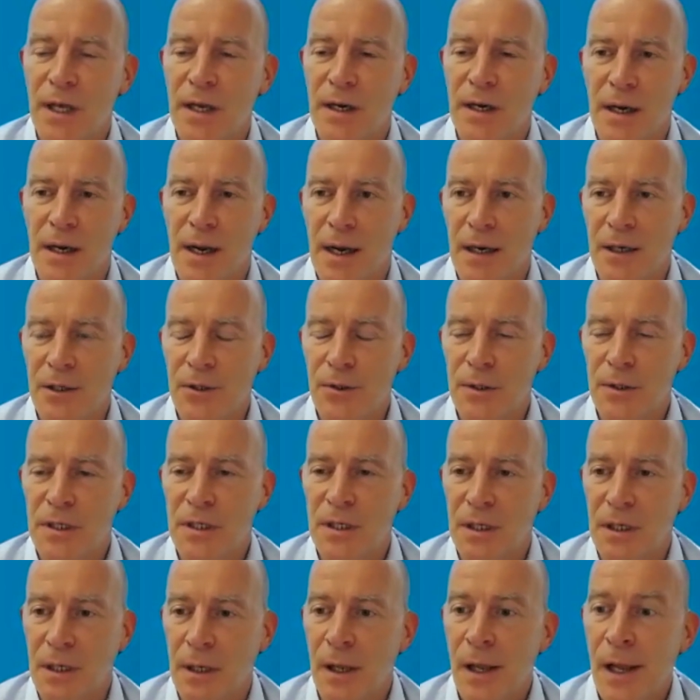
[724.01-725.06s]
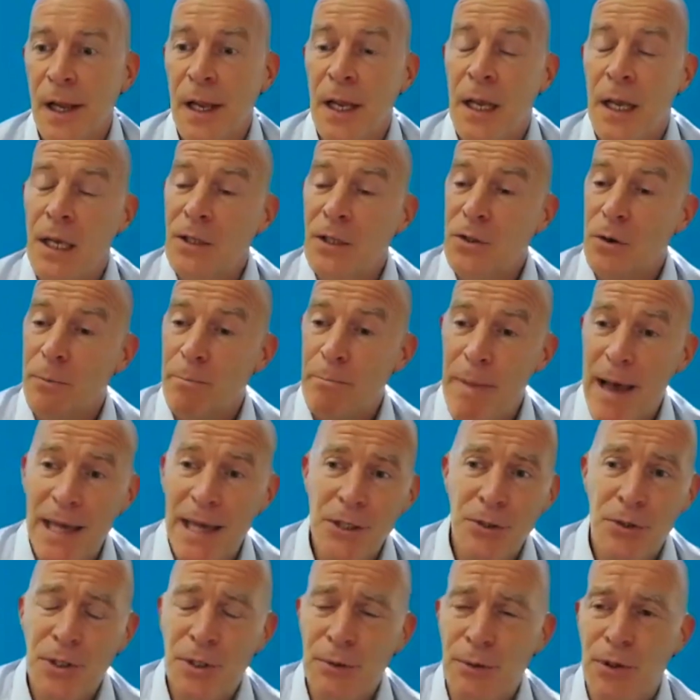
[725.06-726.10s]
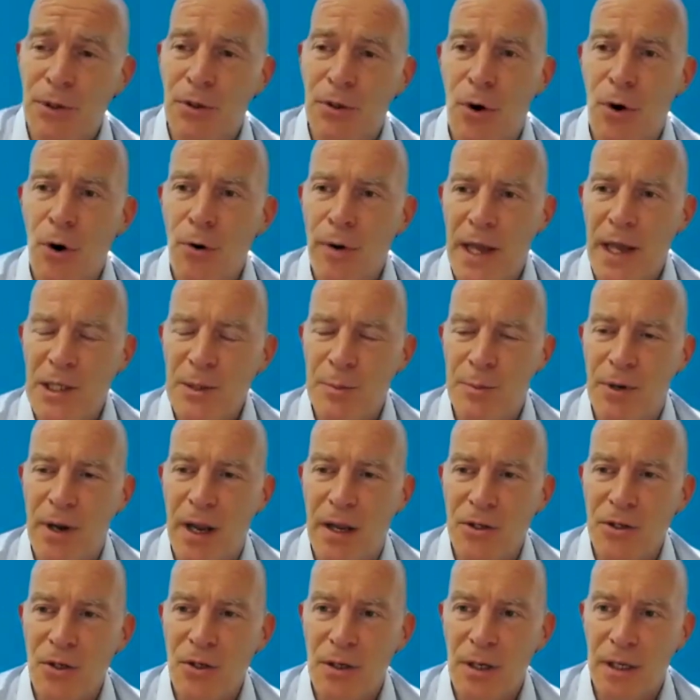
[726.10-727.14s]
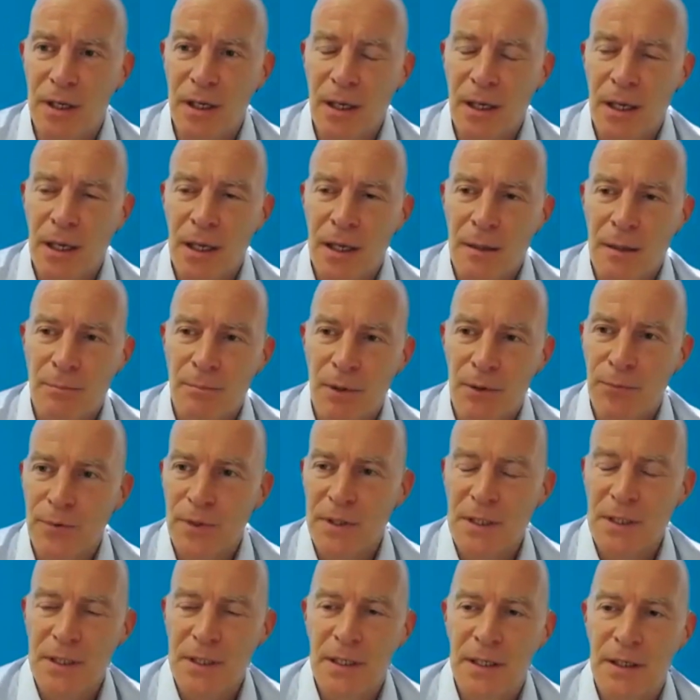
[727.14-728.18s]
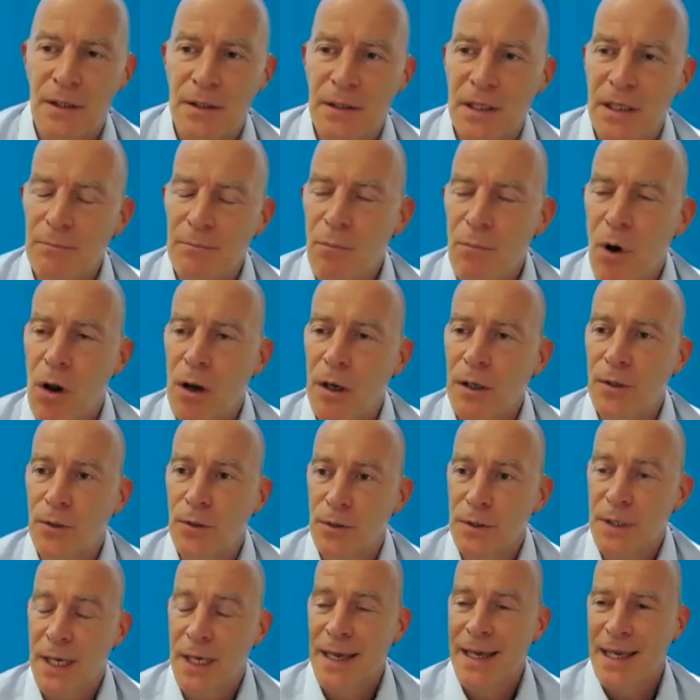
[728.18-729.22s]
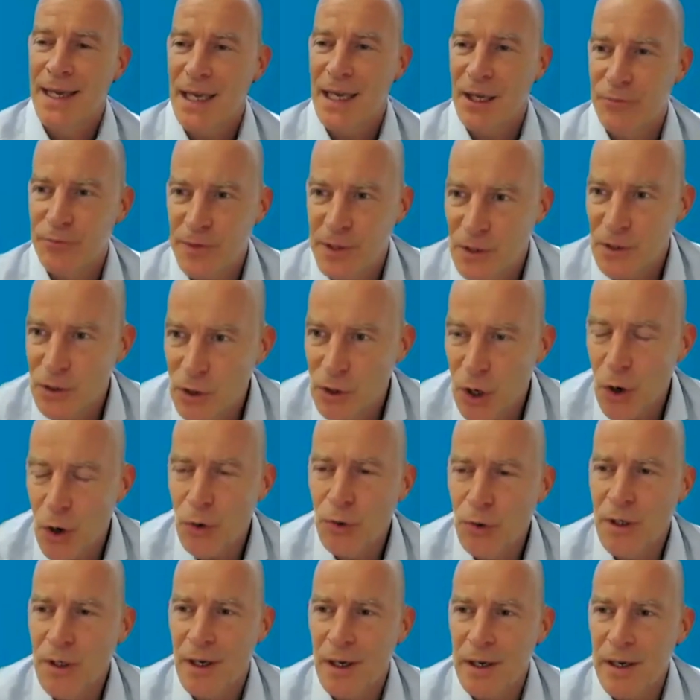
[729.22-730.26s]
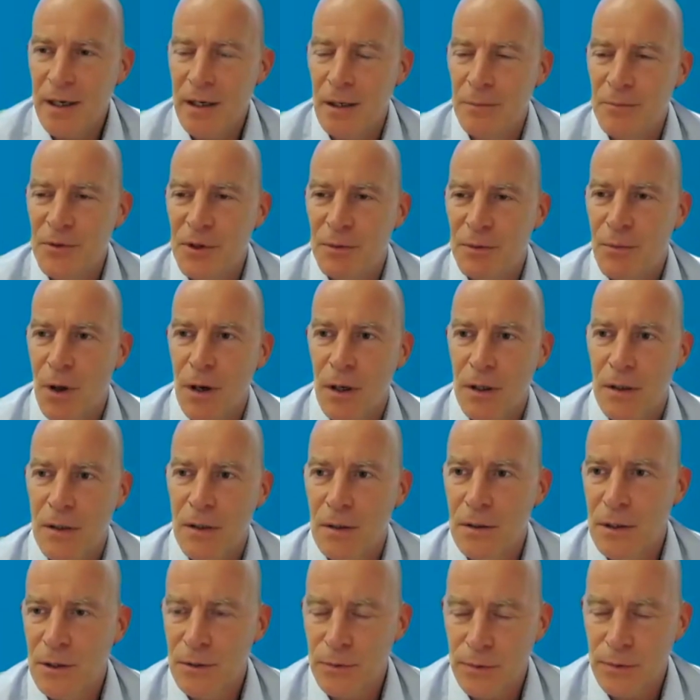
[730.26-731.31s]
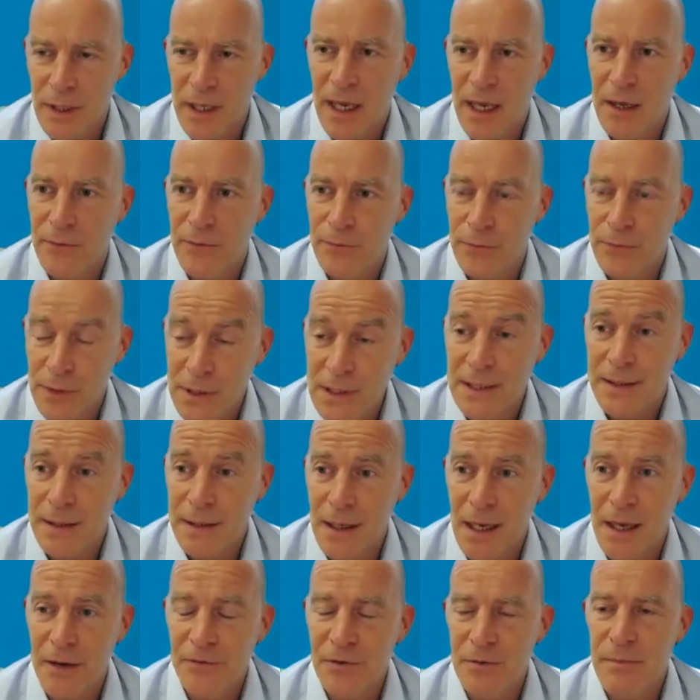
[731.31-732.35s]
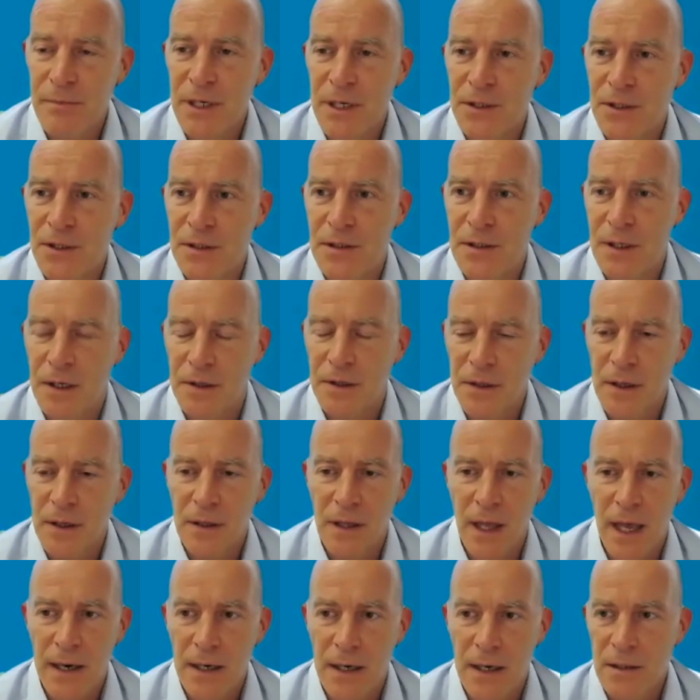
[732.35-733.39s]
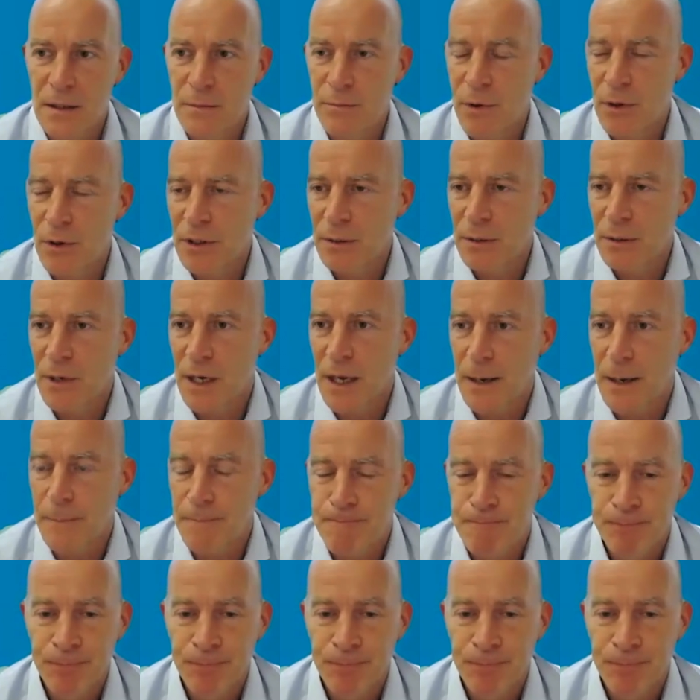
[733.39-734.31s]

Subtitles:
than in electricity. So batteries will grow exponentially, but we still need molecules. If we don't clean up the molecules, we'll still have emissions. I think that is the bottom line.